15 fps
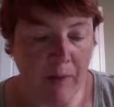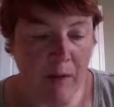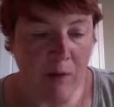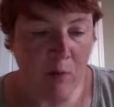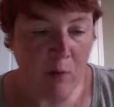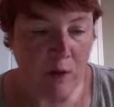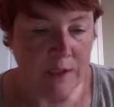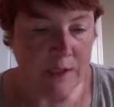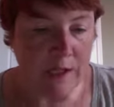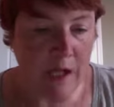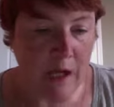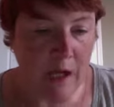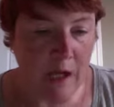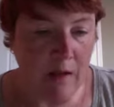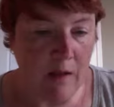once
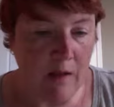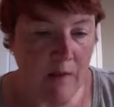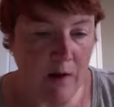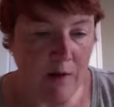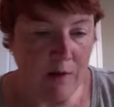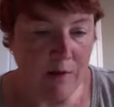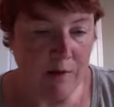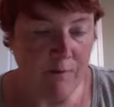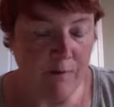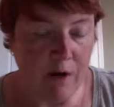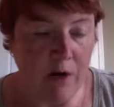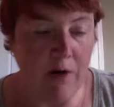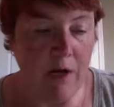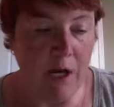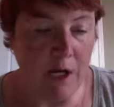again, there's a
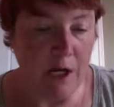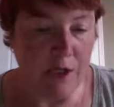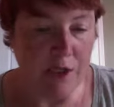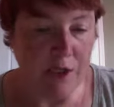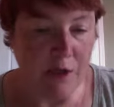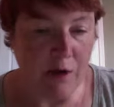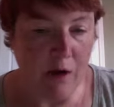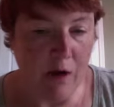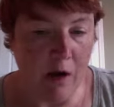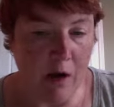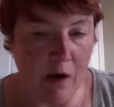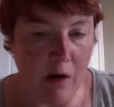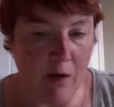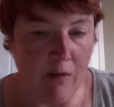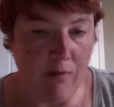variation
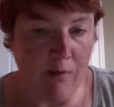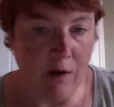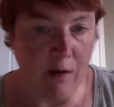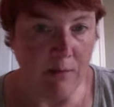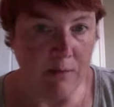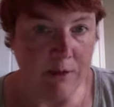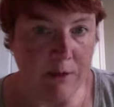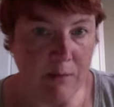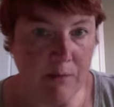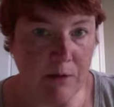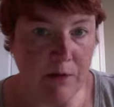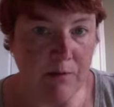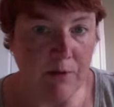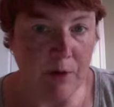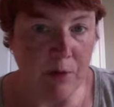of some
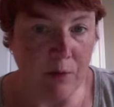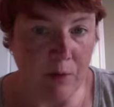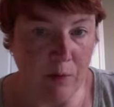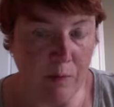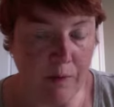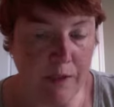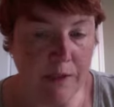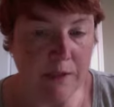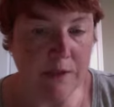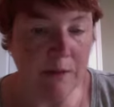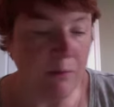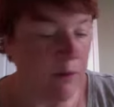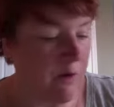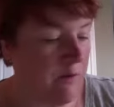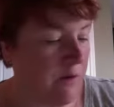different groupings,
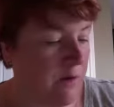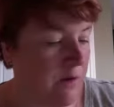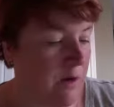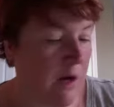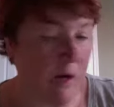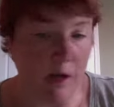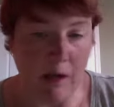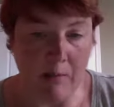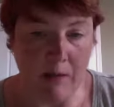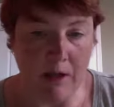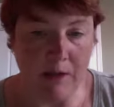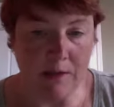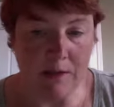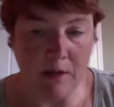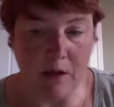some different
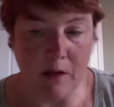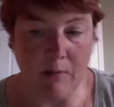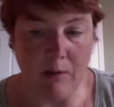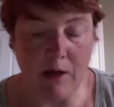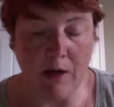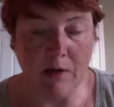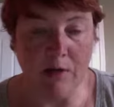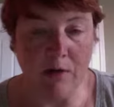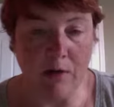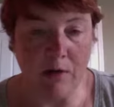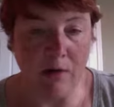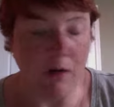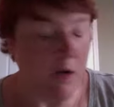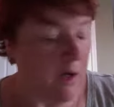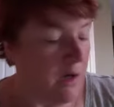dynamics,
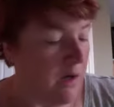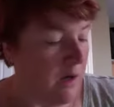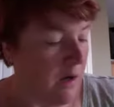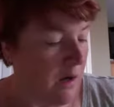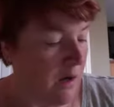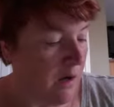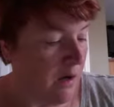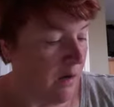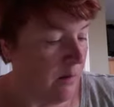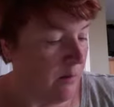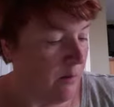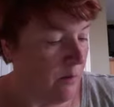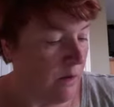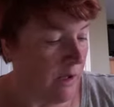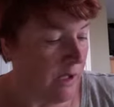
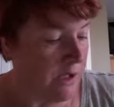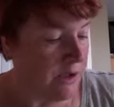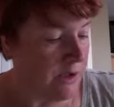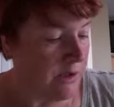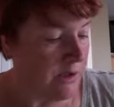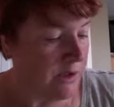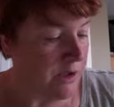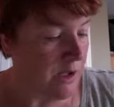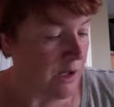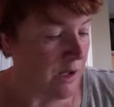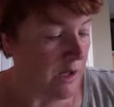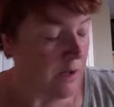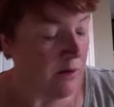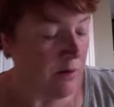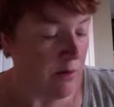
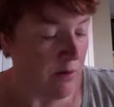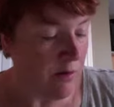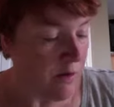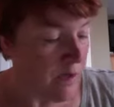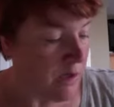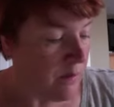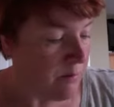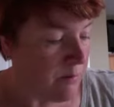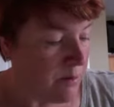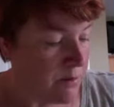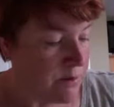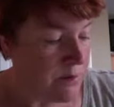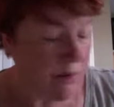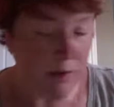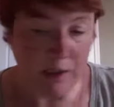
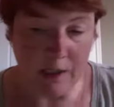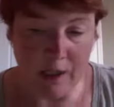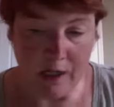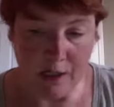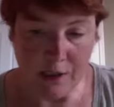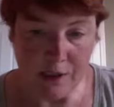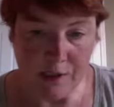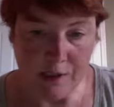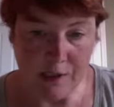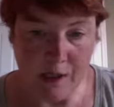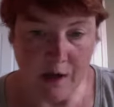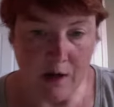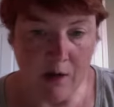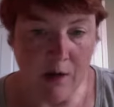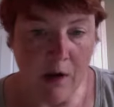interpersonal connections
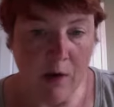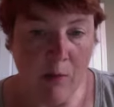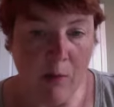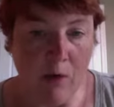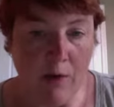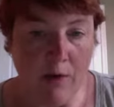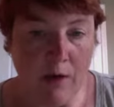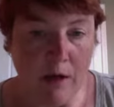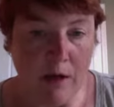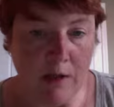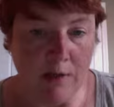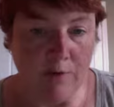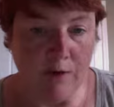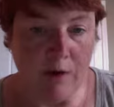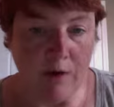there where the
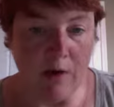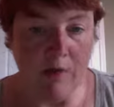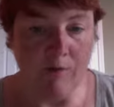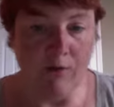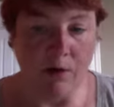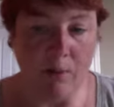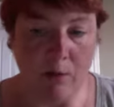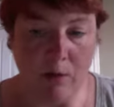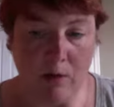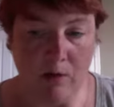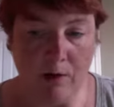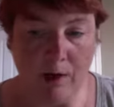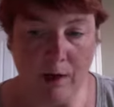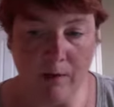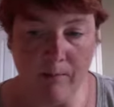kids feel comfortable learning.